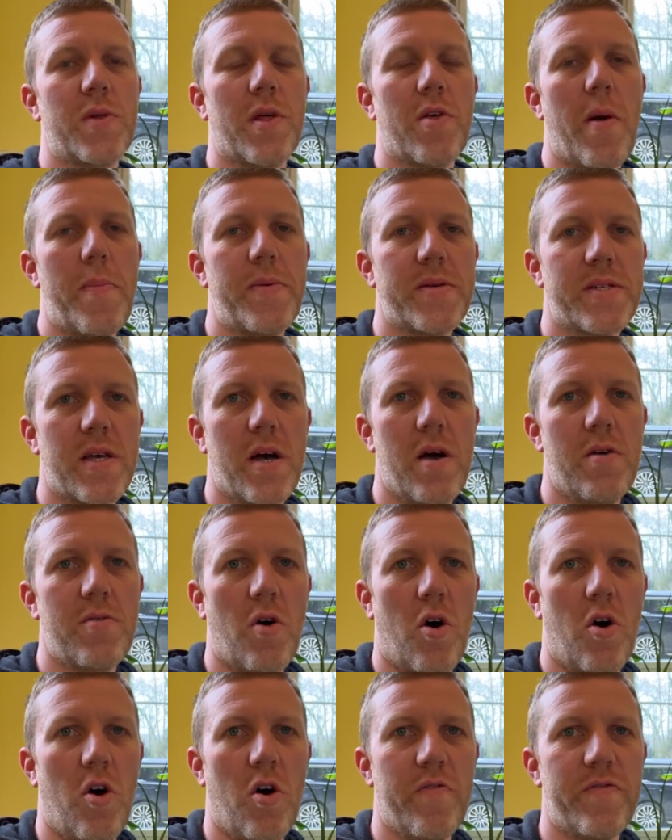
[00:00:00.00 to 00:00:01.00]
another episode
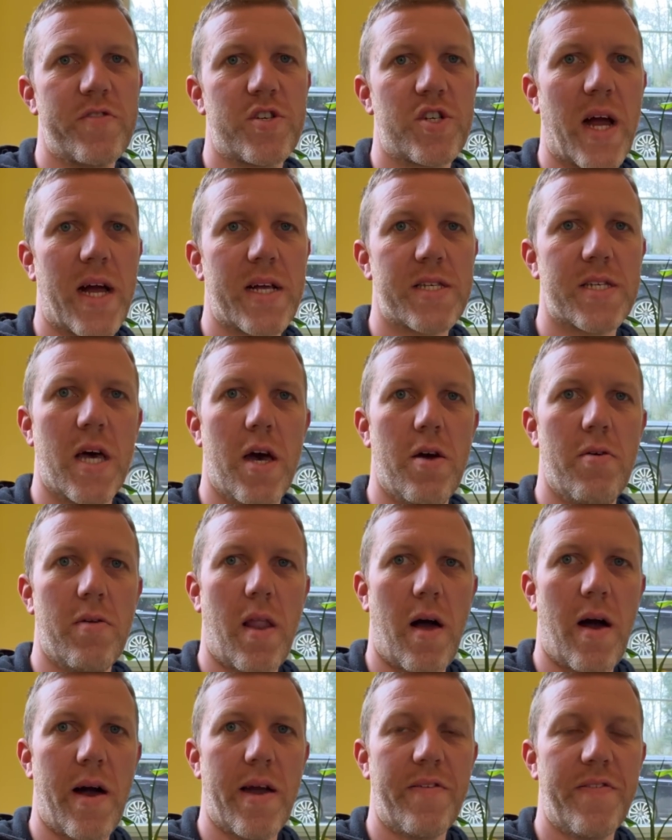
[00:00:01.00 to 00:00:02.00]
of Chateau
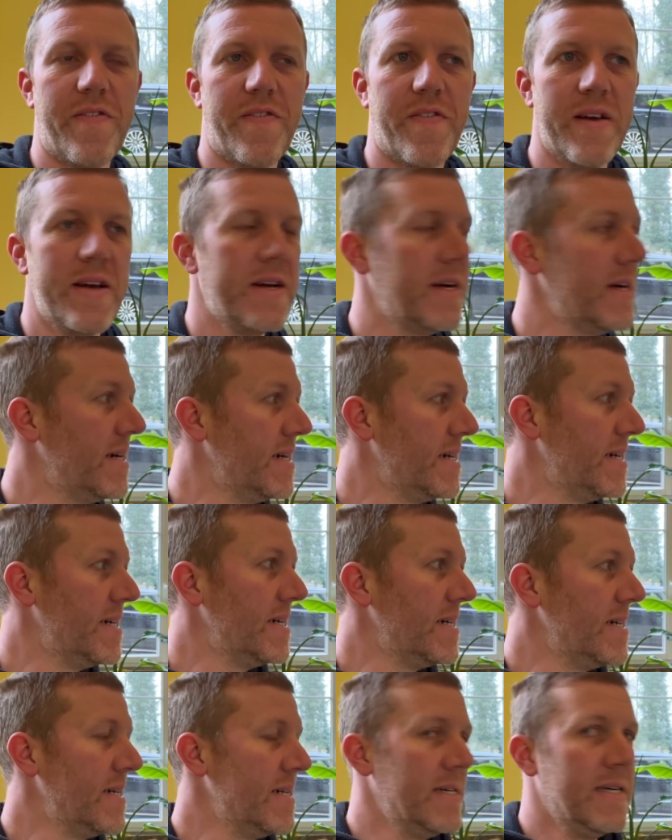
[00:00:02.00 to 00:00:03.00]
Life.
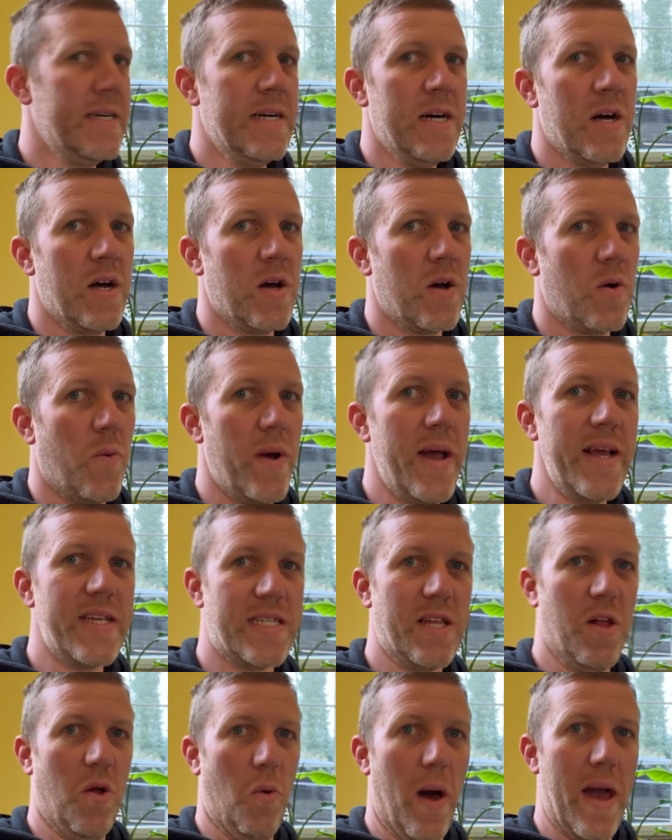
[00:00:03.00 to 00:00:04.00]
We're
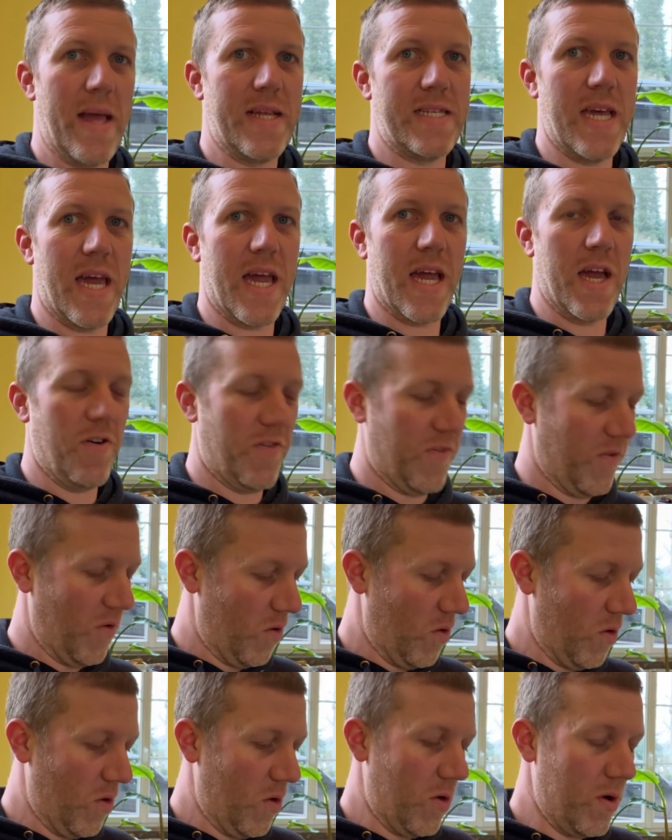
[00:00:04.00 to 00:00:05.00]
still waiting
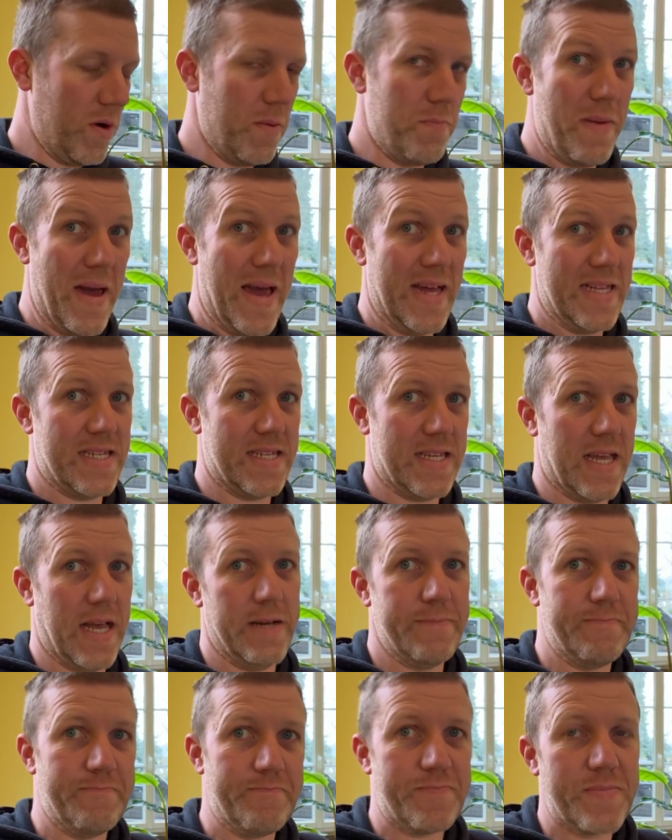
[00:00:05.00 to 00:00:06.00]
for bits,
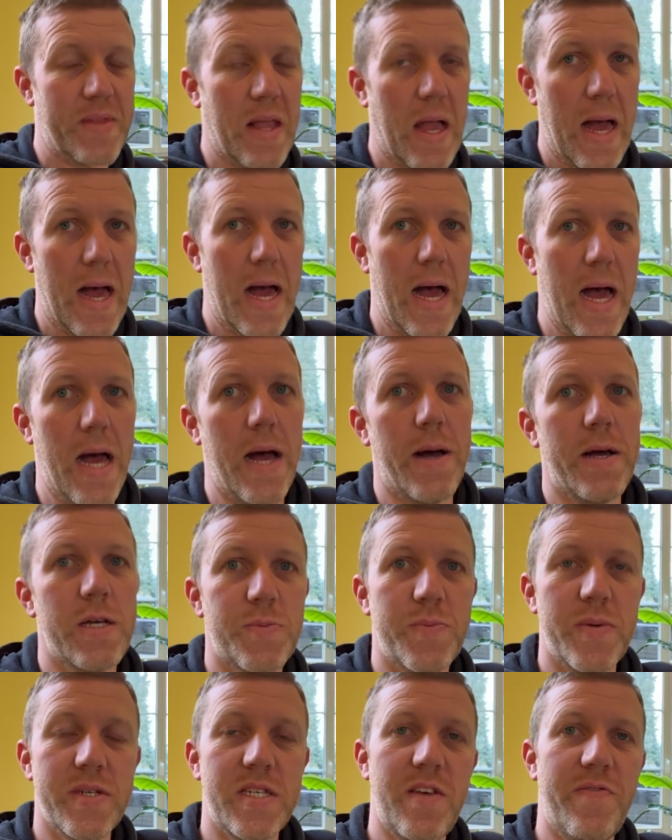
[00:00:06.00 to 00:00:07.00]

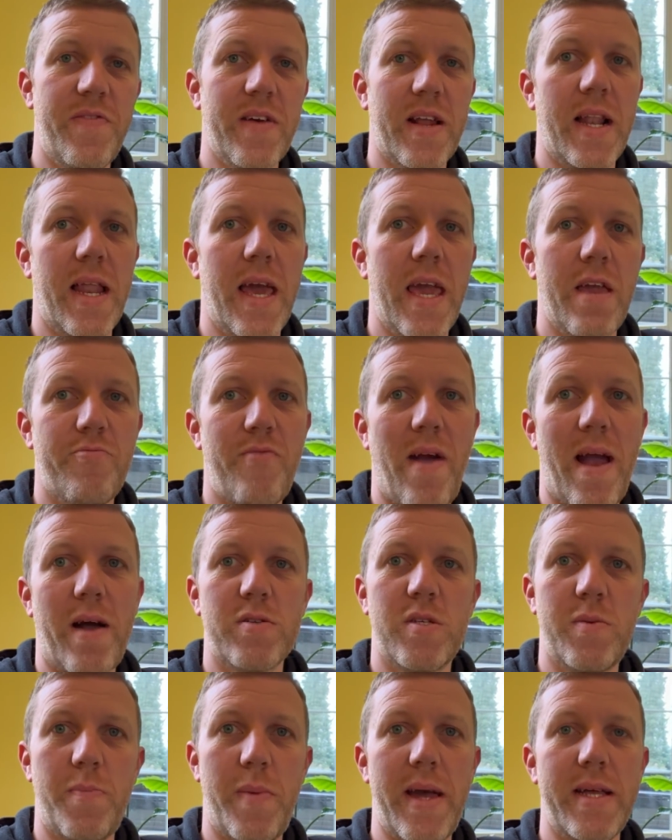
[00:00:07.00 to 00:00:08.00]
specifically
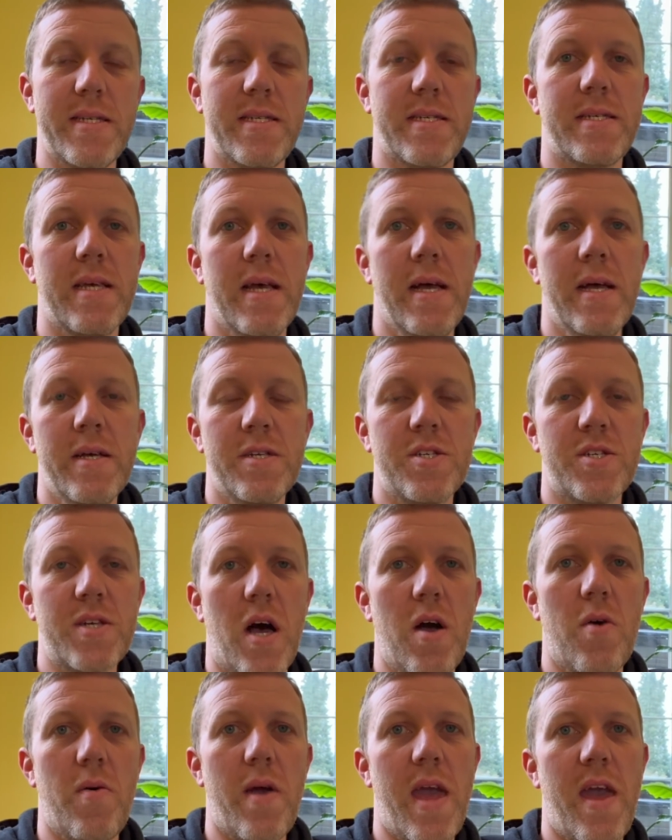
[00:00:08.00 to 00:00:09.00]
router bits.
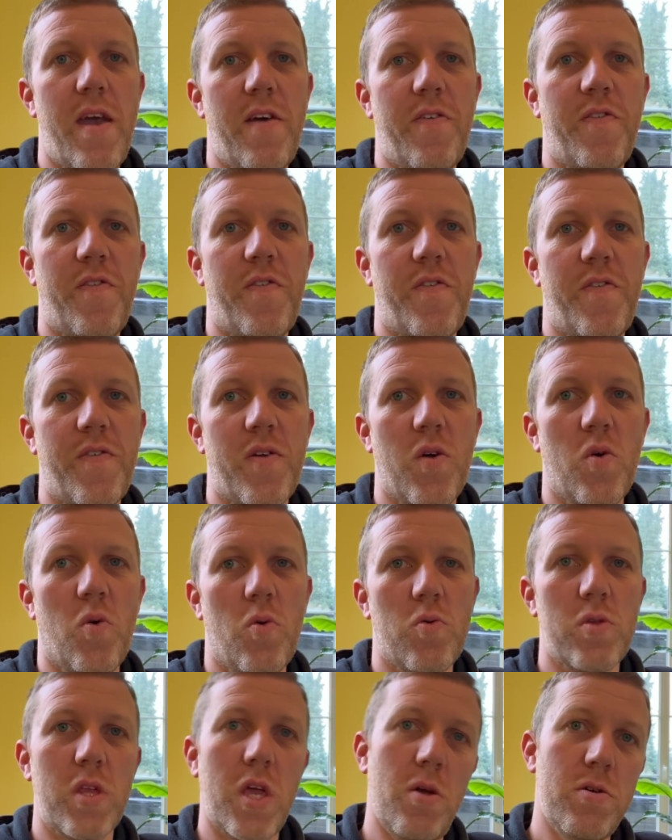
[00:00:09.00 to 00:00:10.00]
So if
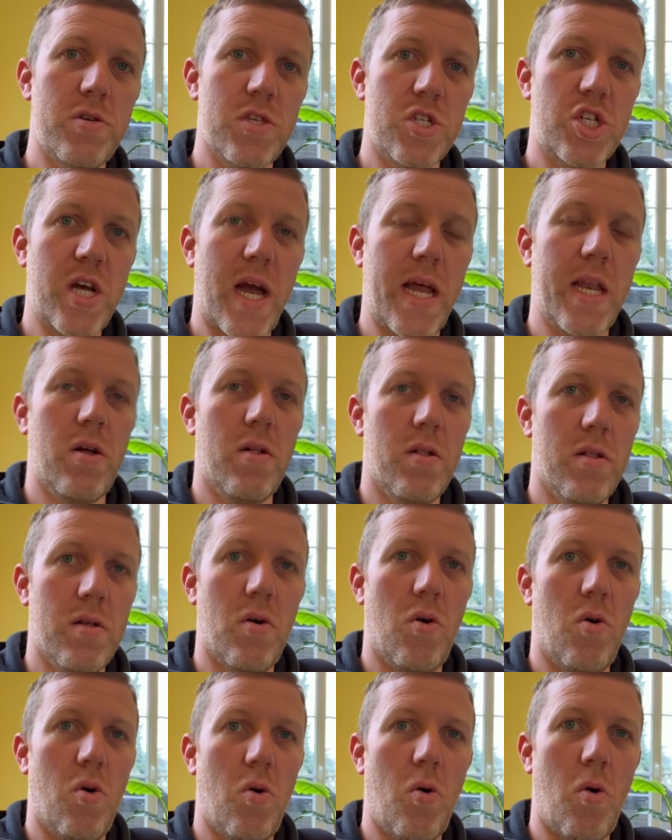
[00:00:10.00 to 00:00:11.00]
you're new to the channel
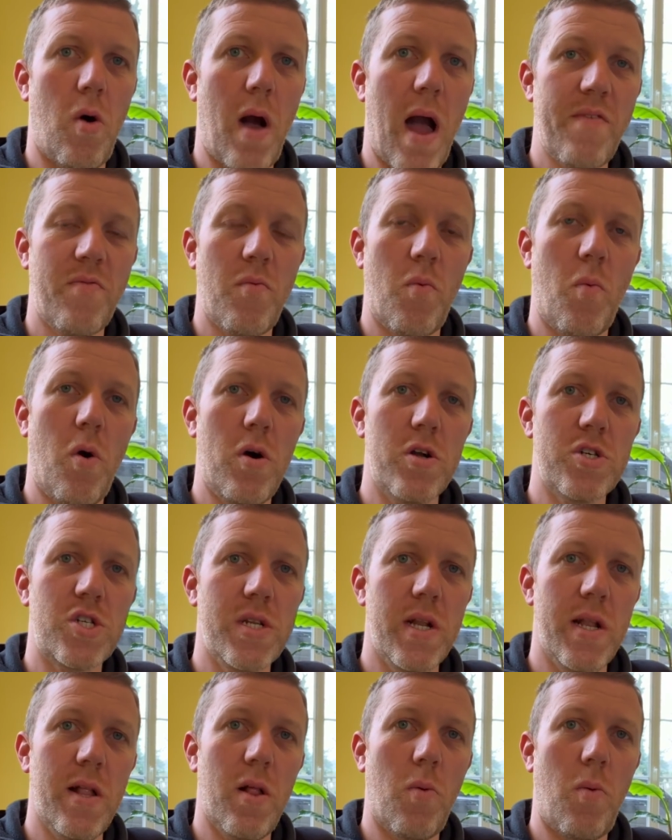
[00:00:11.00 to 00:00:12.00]
or haven't watched
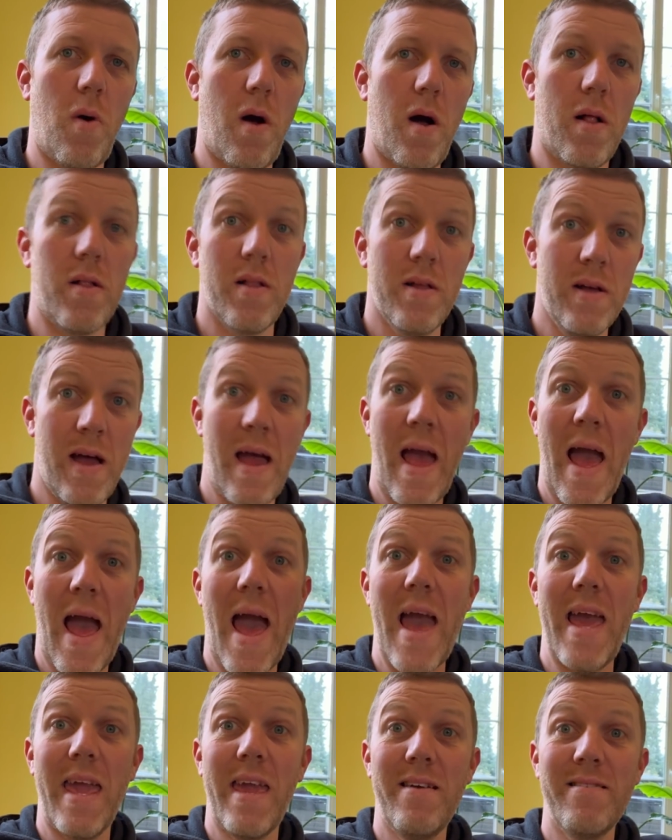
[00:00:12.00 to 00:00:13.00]
in a little while,
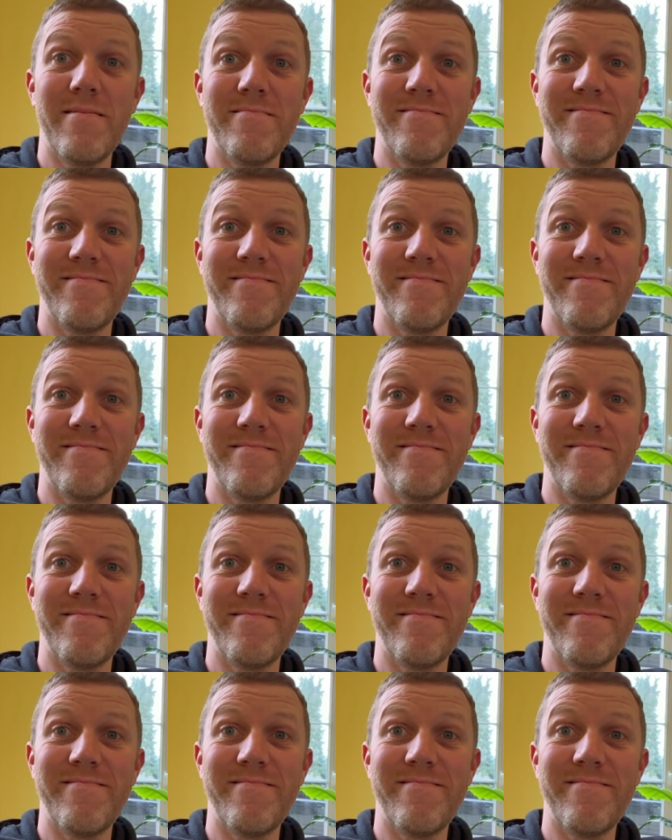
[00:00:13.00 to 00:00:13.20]
hey,